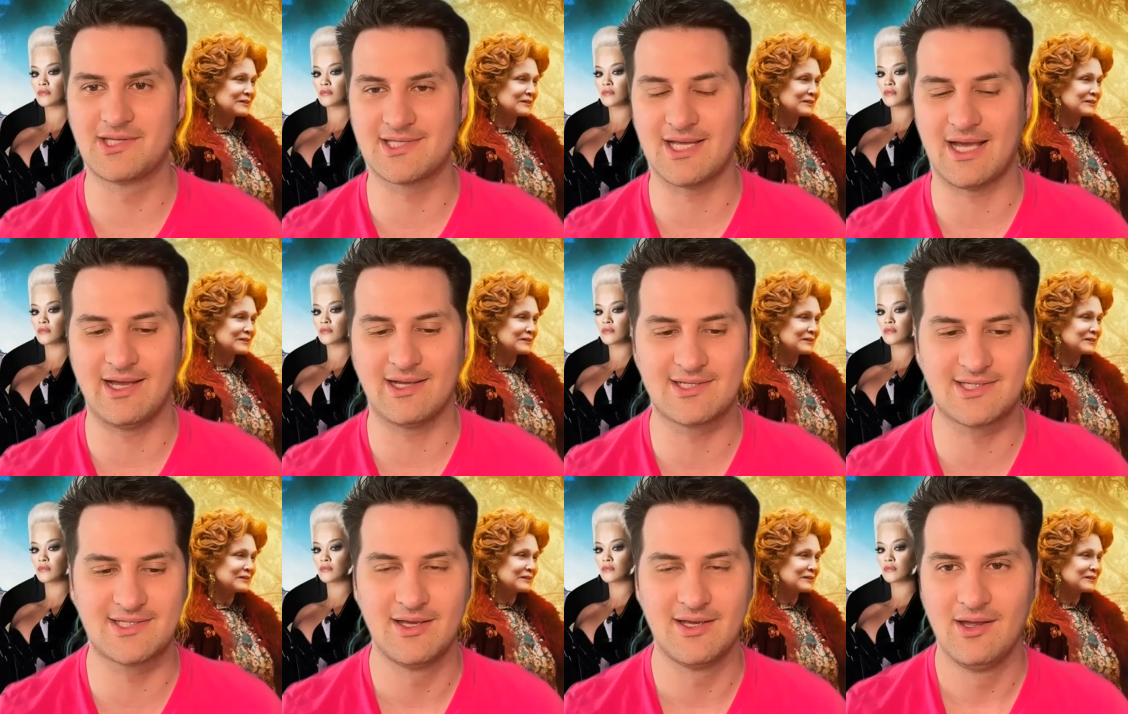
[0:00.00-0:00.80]

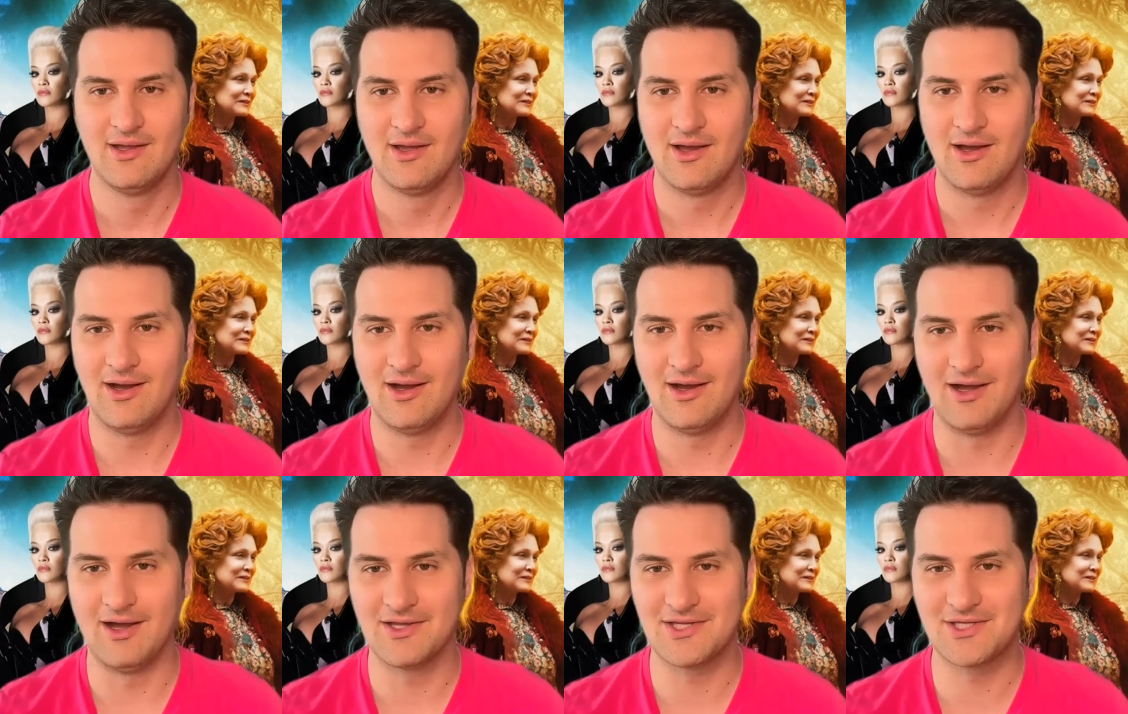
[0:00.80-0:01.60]
Speaker 1: sex,
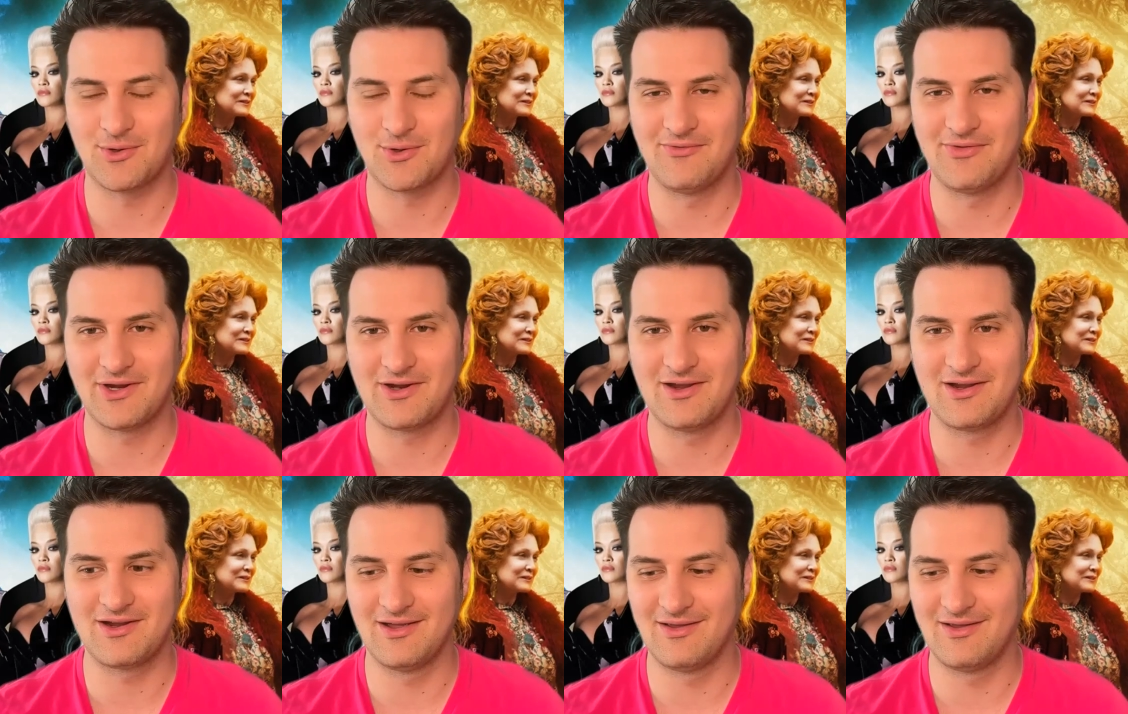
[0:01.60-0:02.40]
uh, sort of the,
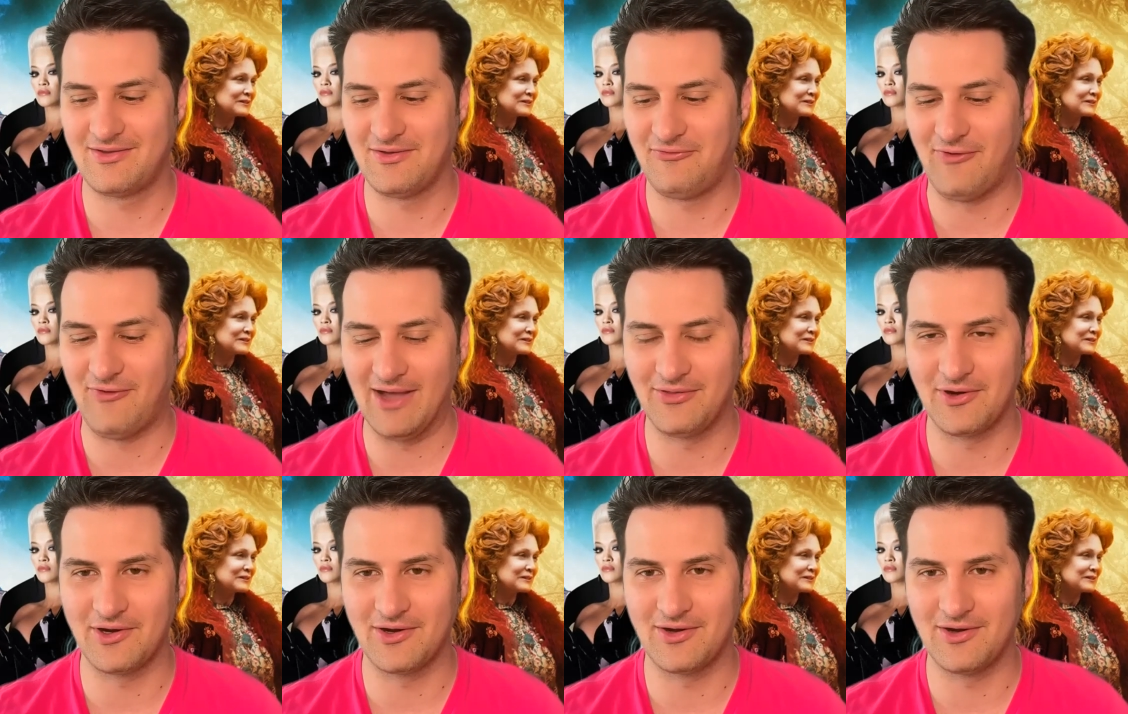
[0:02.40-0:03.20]
the
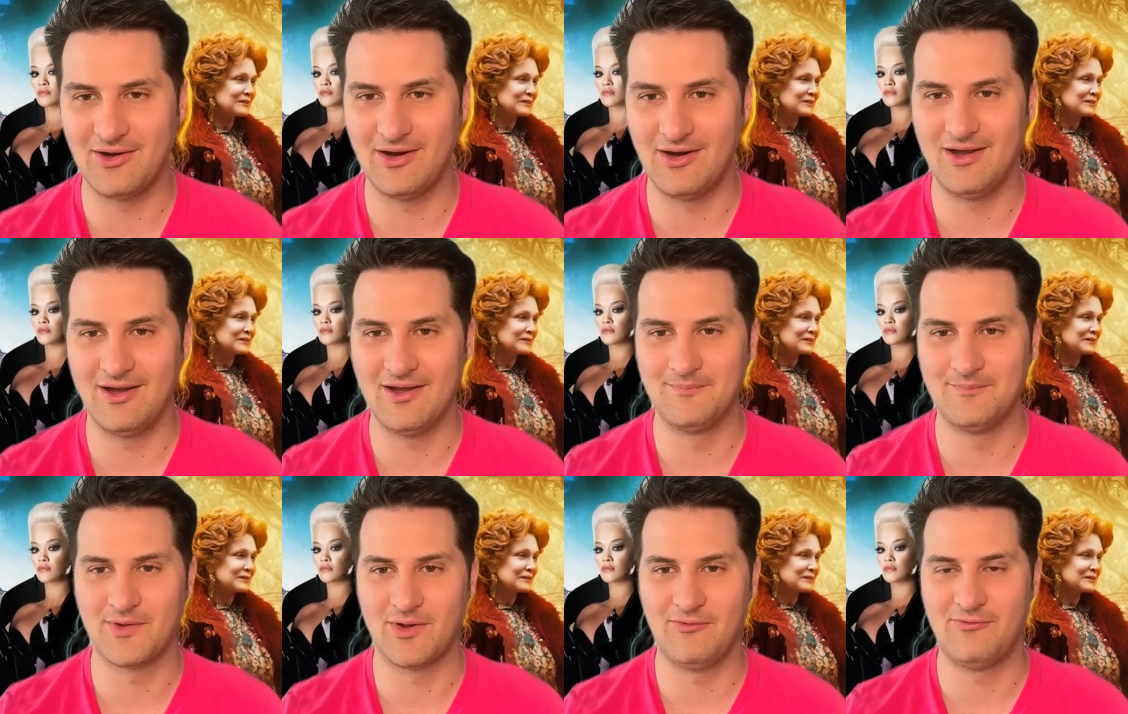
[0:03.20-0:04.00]
father
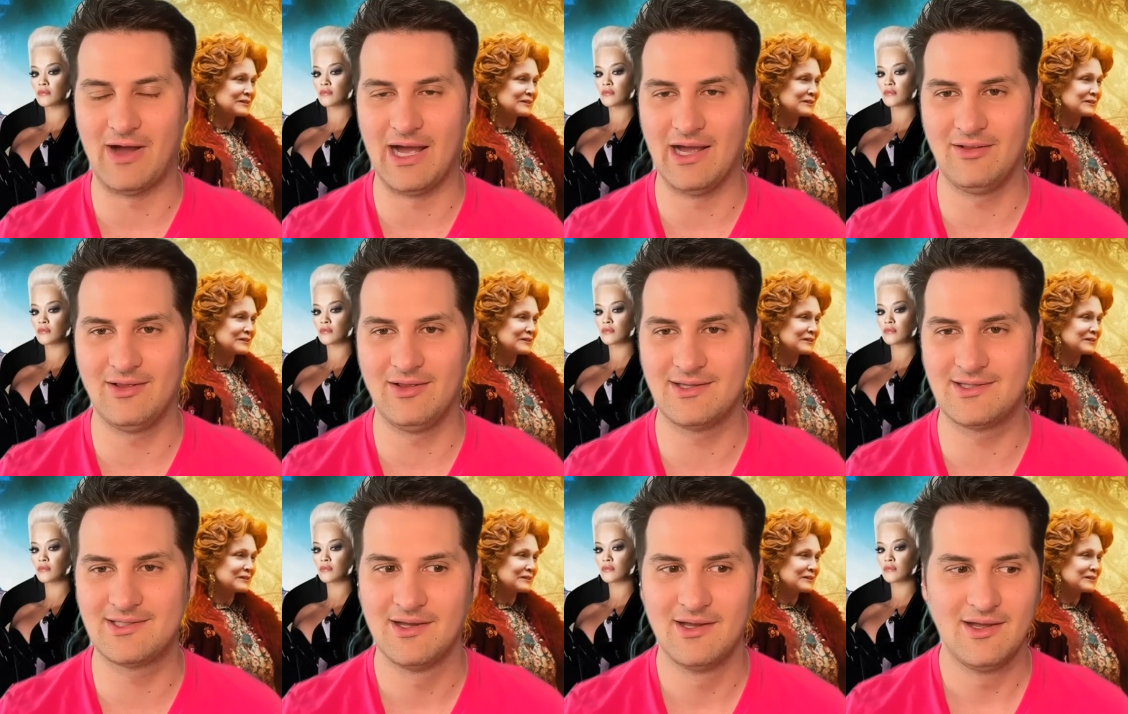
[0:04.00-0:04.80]
um, of
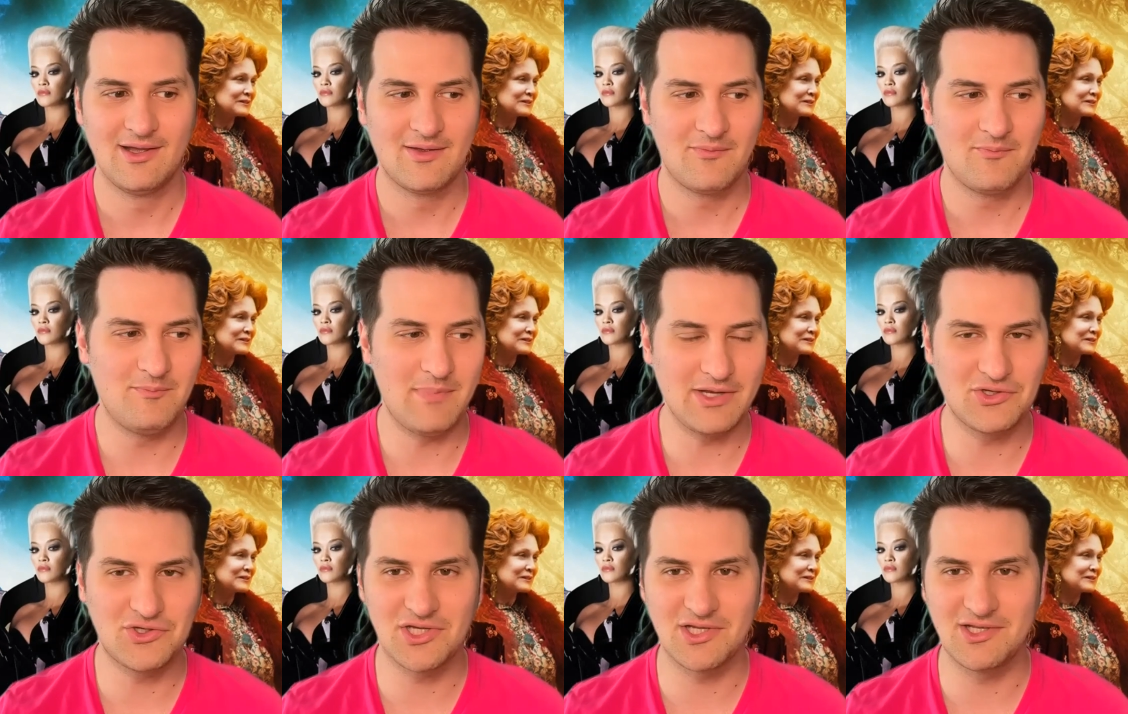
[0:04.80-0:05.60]
Violet
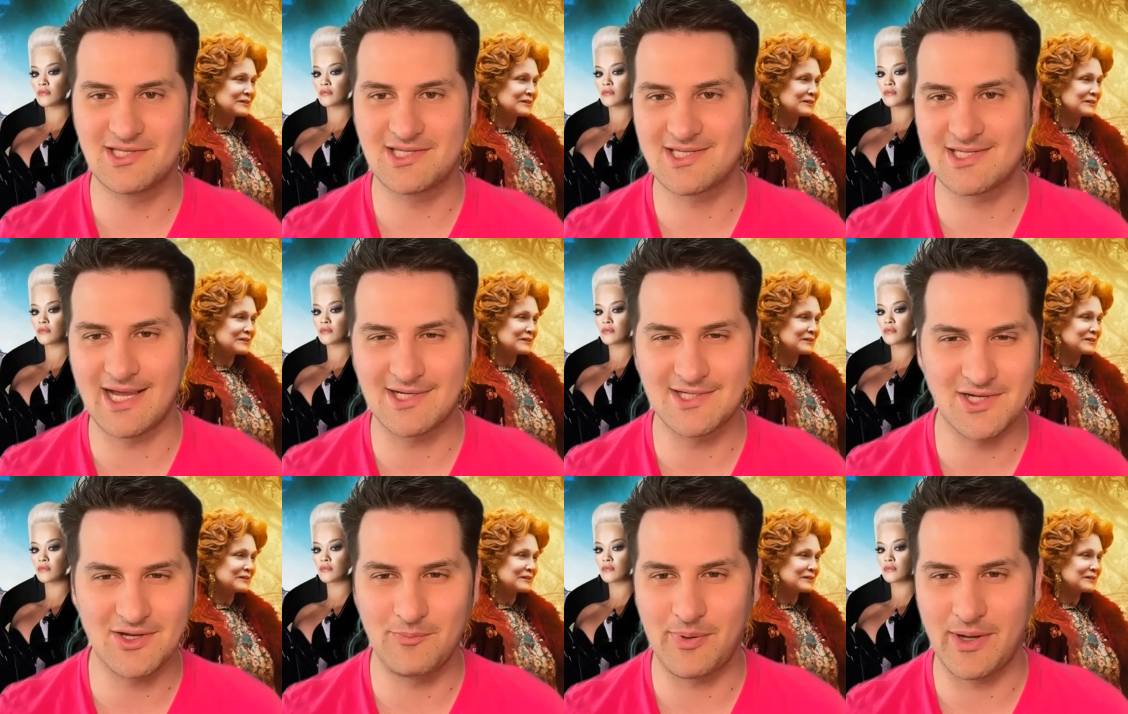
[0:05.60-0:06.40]
mentions
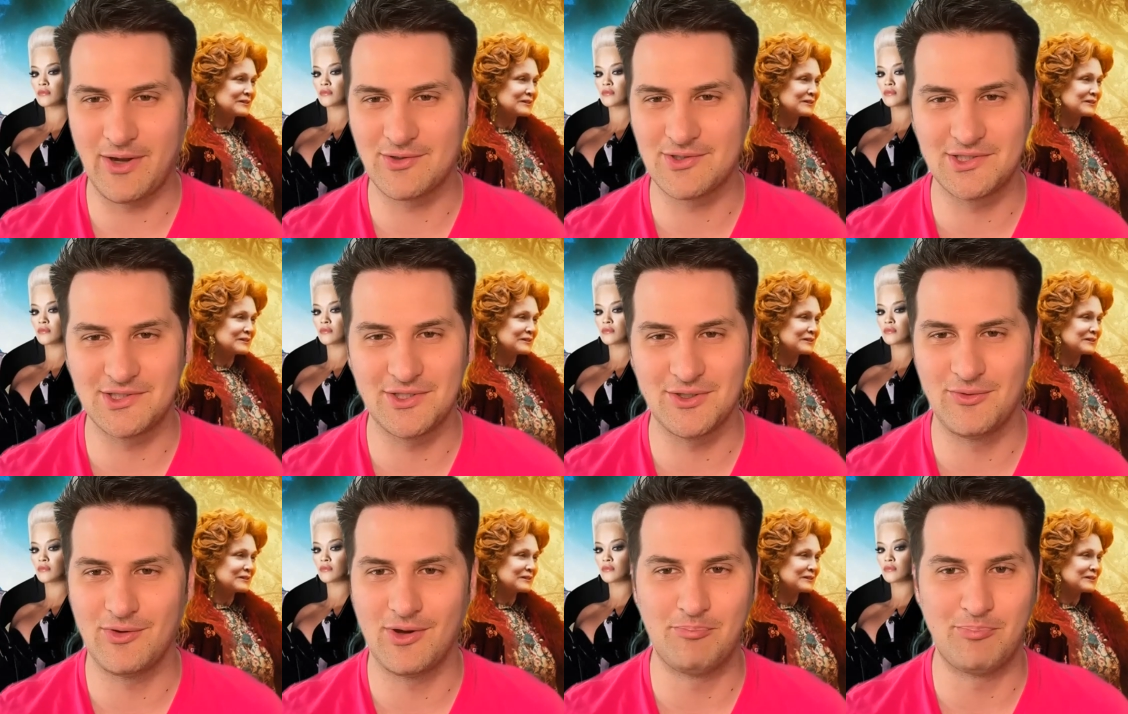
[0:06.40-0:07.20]
sex, compares it to a